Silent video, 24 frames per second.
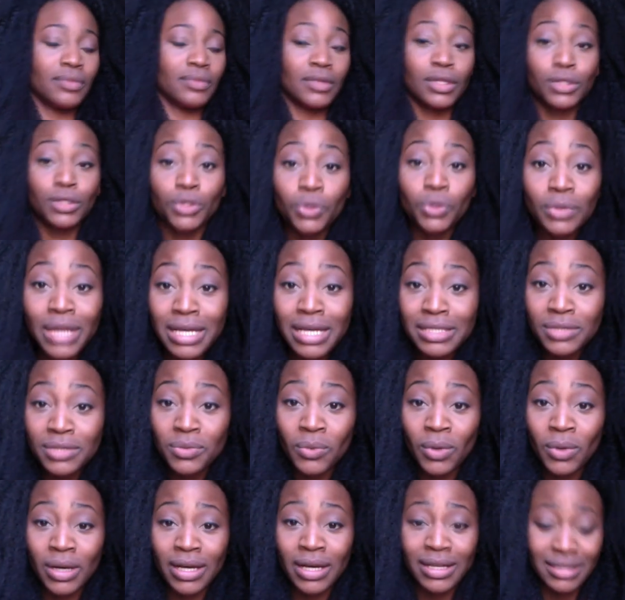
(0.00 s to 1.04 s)

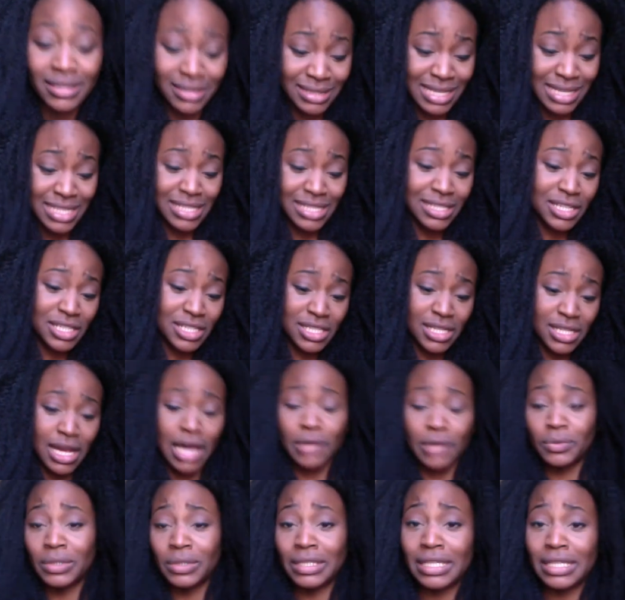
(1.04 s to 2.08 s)
2001, Destiny's
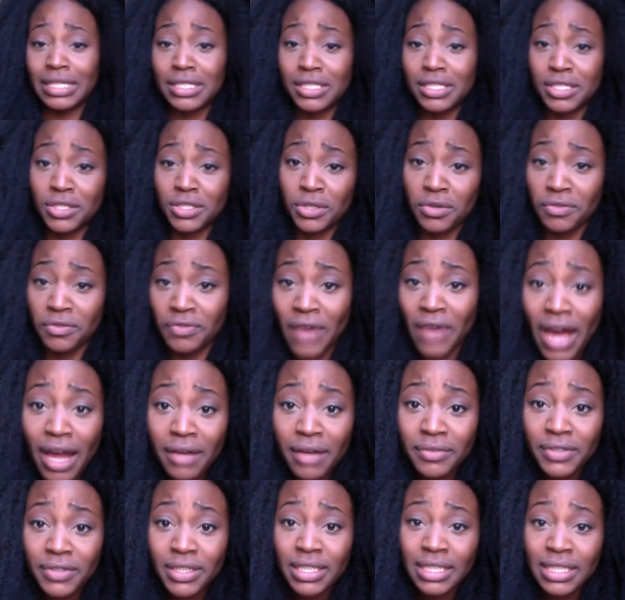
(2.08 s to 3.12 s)
Child released
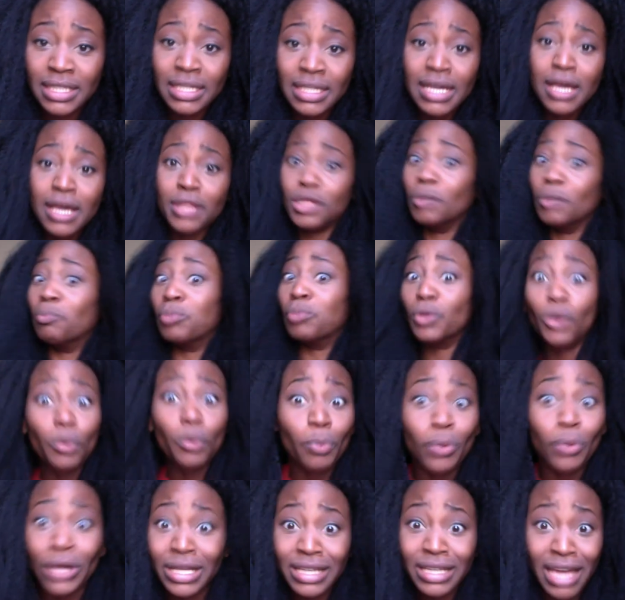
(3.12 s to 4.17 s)
Survivor. The
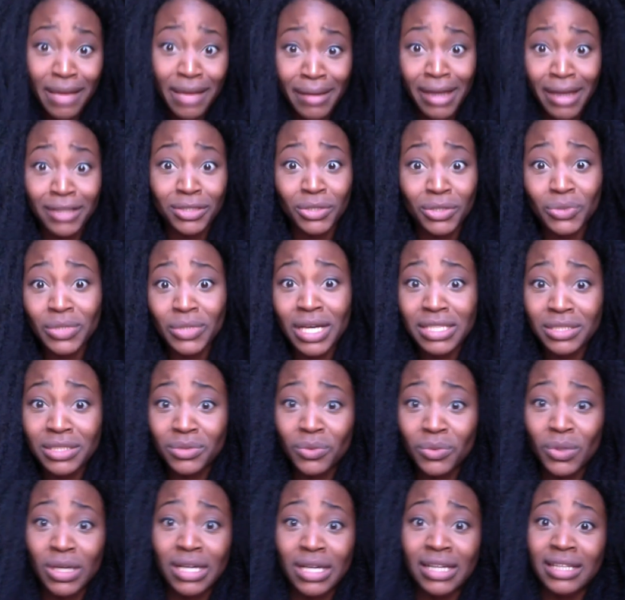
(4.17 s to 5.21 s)
Blueprint came out in
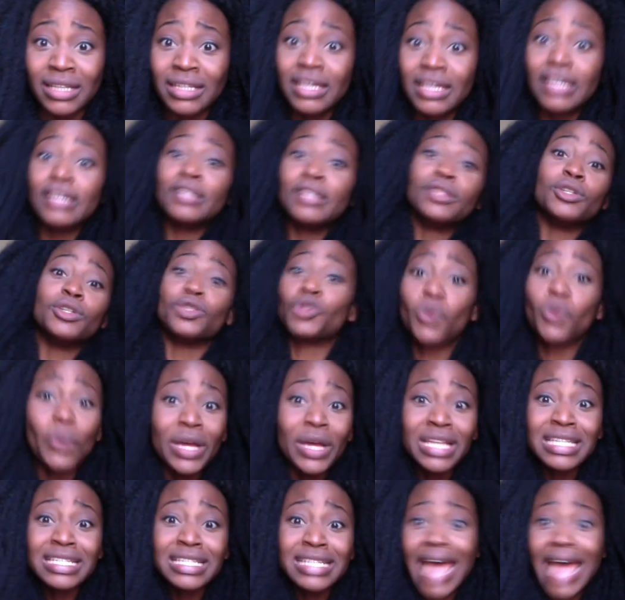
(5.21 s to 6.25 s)
2001. The
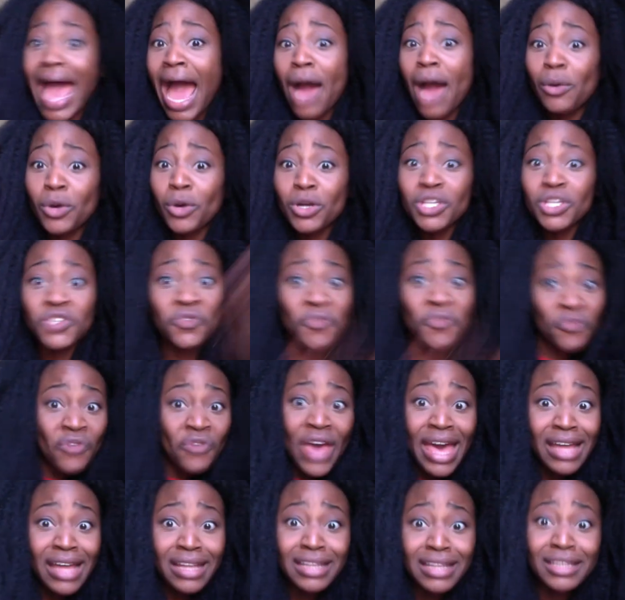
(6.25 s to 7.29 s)
Twin Towers
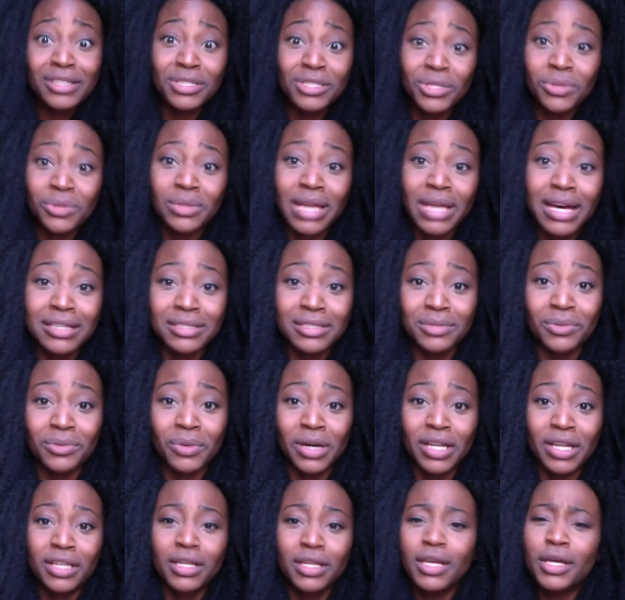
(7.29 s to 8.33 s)
fell in
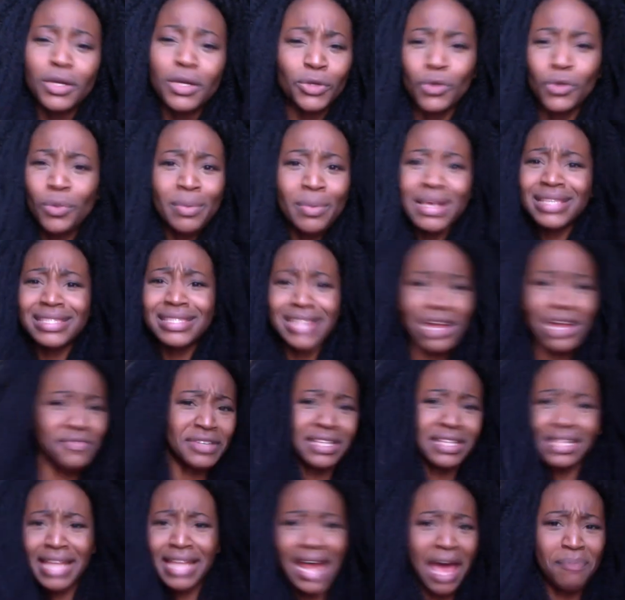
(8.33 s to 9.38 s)
2001. You missed
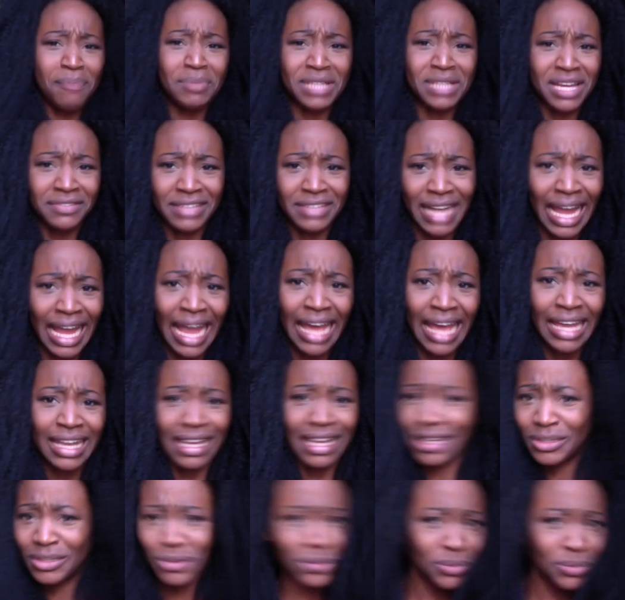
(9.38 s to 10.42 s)
everything that happened after that.
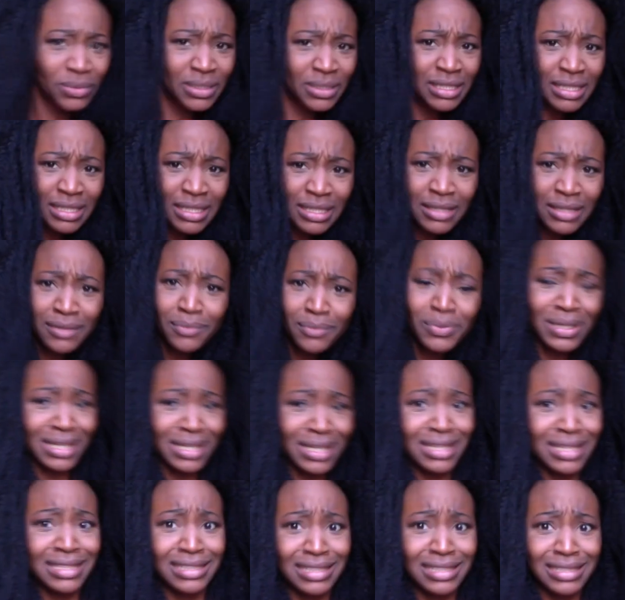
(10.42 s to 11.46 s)
Like
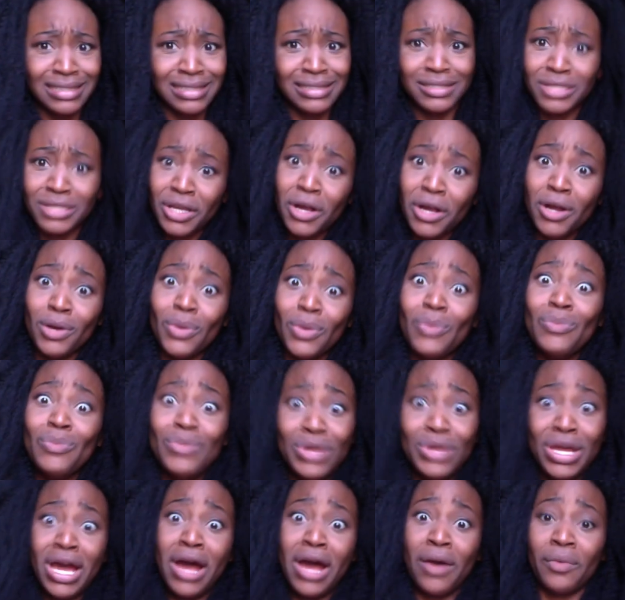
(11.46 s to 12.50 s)
what, sir?
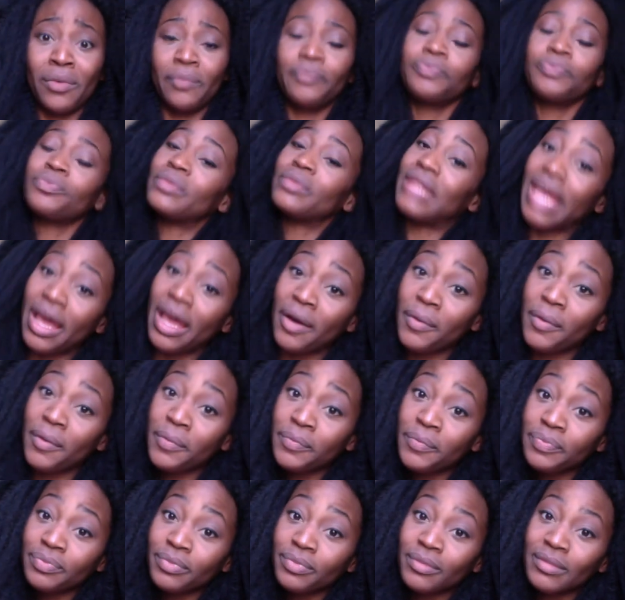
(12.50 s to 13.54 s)
No. Now,
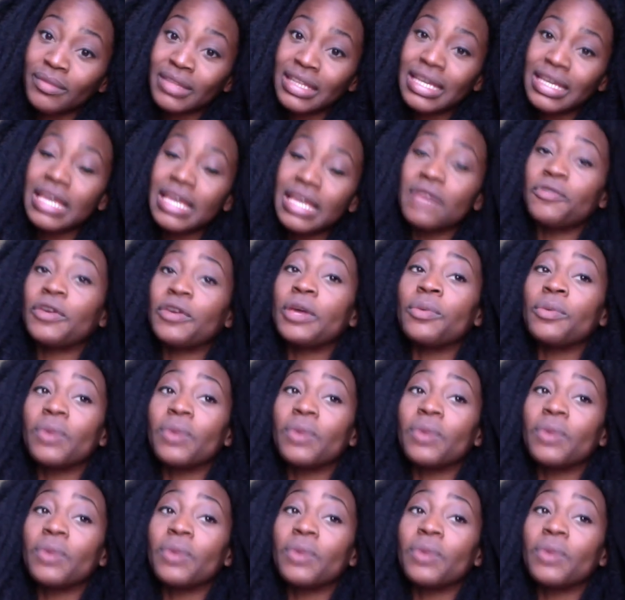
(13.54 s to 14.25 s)
maybe he